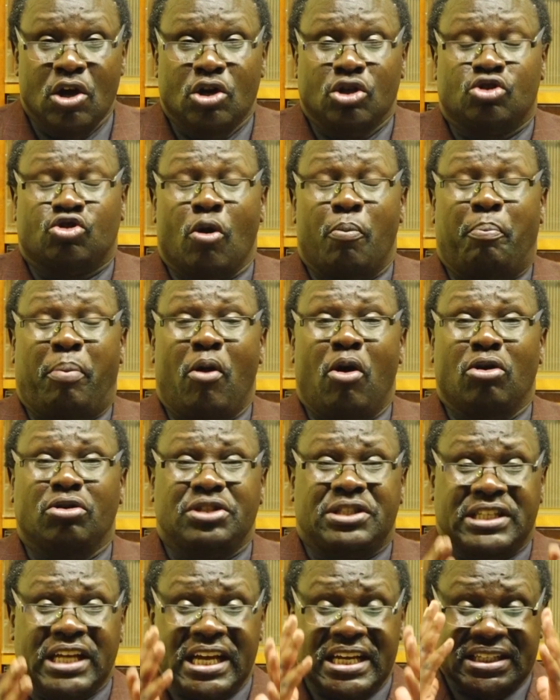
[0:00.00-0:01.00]
So Paul
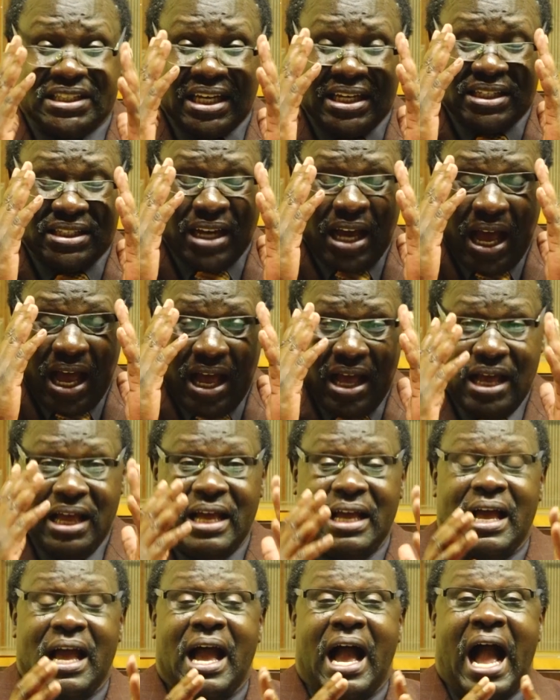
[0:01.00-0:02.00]
says that
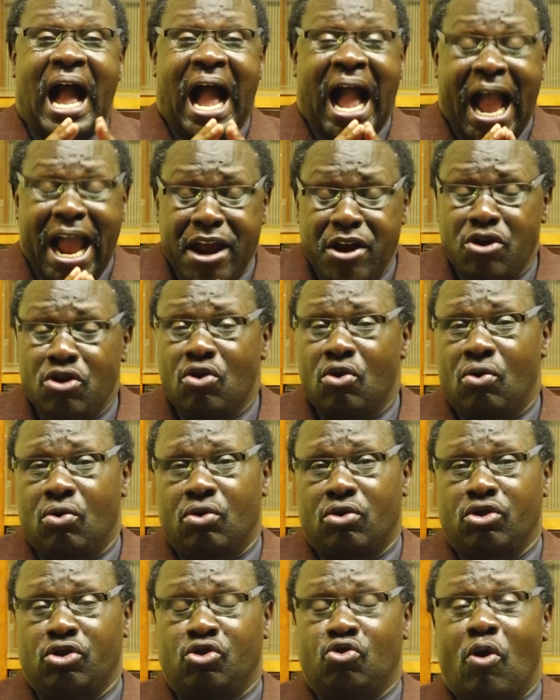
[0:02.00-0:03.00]
I
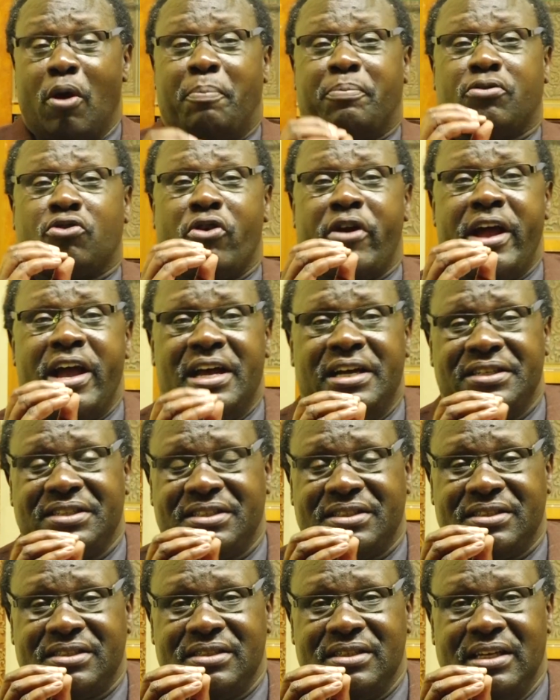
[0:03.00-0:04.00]
know your
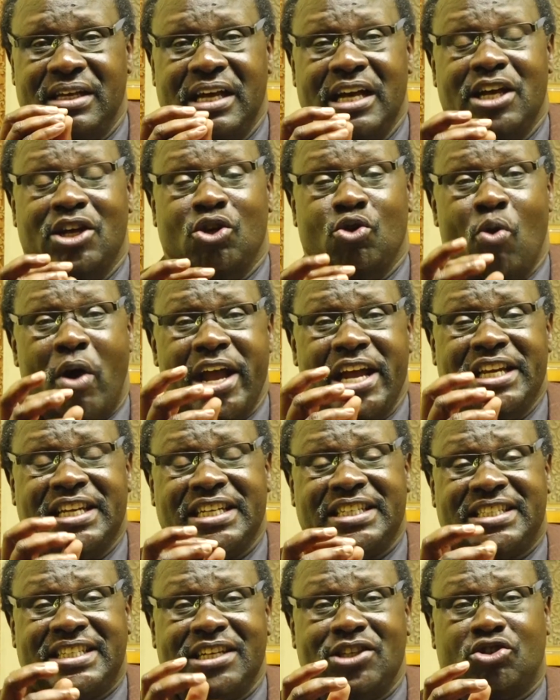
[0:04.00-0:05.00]
prayers, your
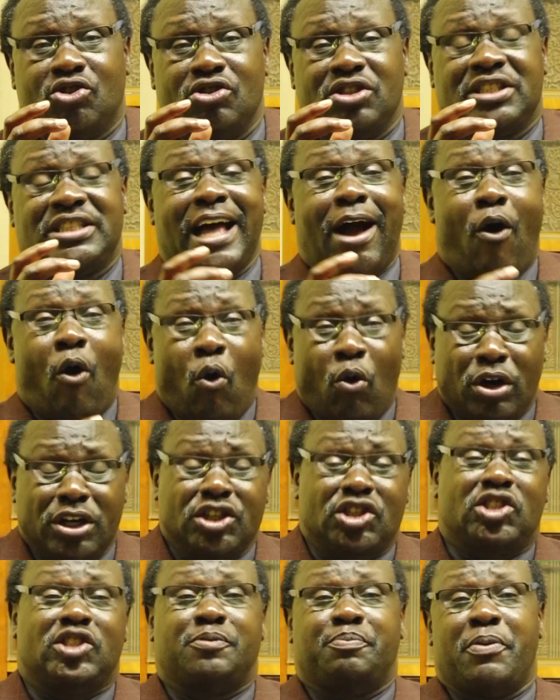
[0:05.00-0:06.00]
intercessions, the
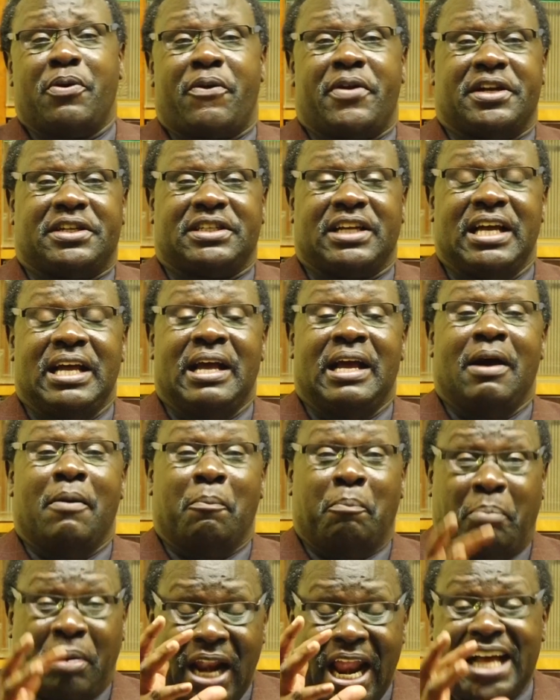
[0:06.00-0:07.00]
Holy Spirit
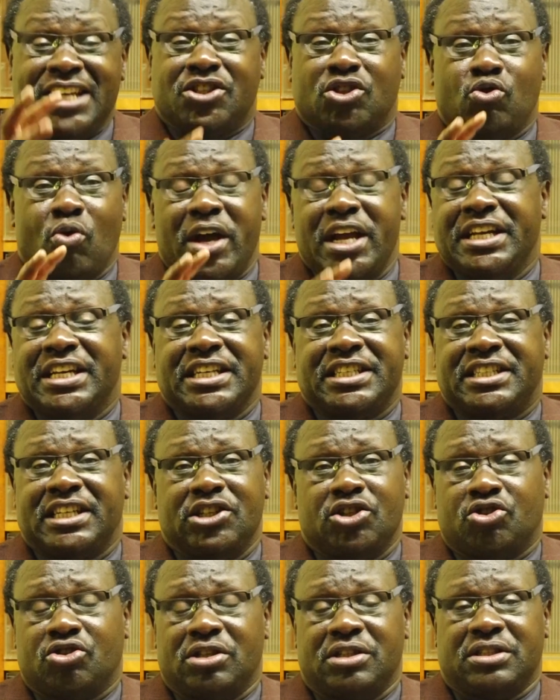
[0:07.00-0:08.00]
plus your
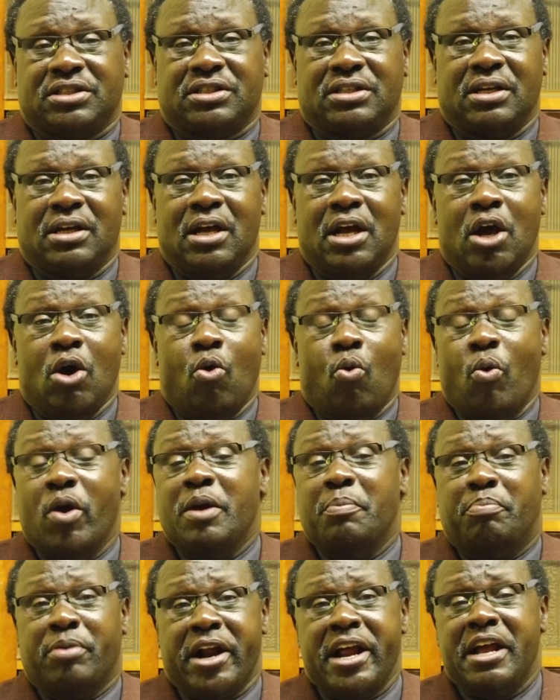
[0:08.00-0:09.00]
intercessions
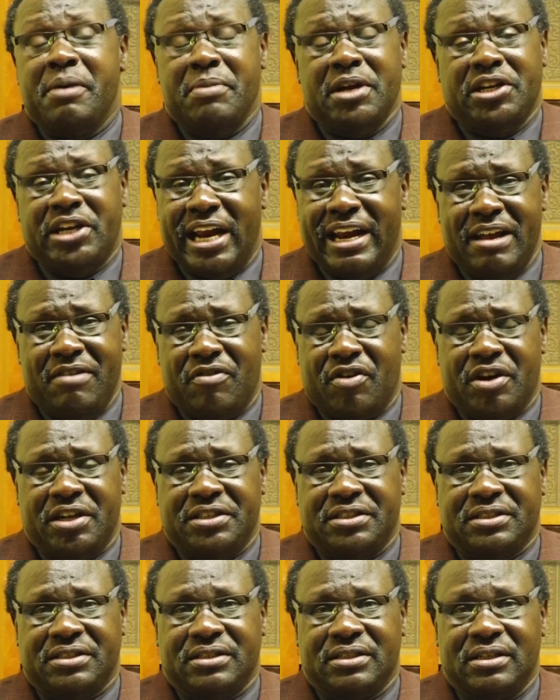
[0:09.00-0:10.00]
will bring me
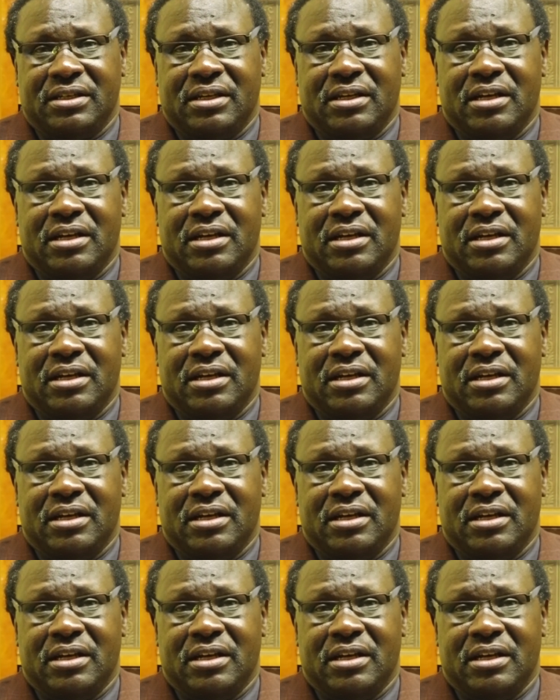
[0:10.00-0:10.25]
deliverance.